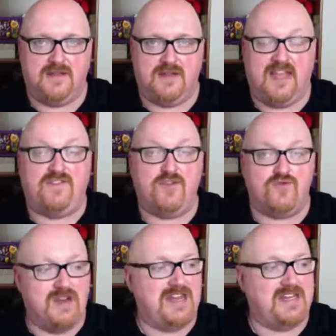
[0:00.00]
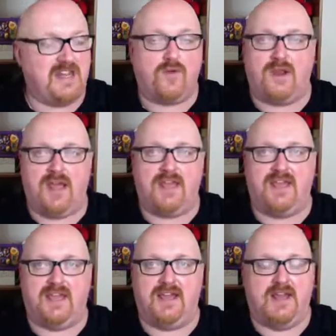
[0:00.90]
If you really don't like
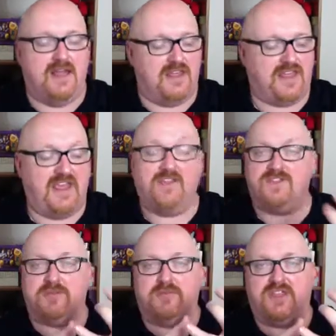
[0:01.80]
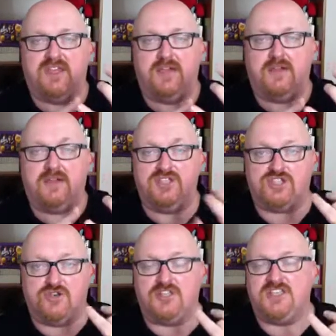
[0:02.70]
it, think of something
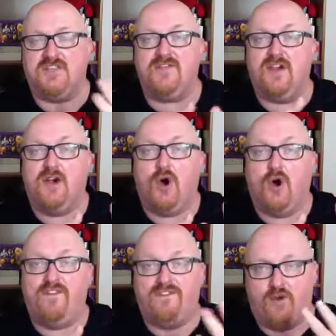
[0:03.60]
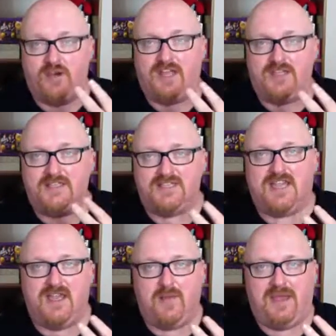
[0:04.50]
constructive or funny to
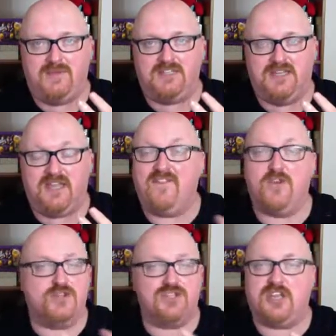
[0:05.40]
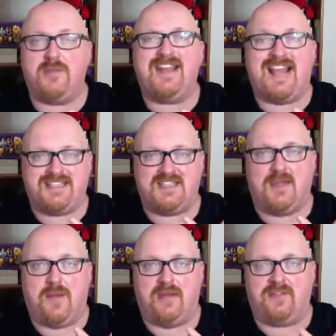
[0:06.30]
say about it. If you're just going to be
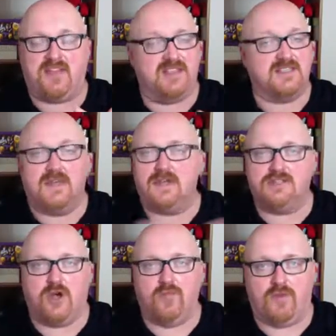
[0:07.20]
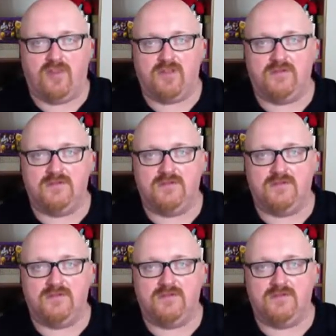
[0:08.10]
nasty about things, don't bother.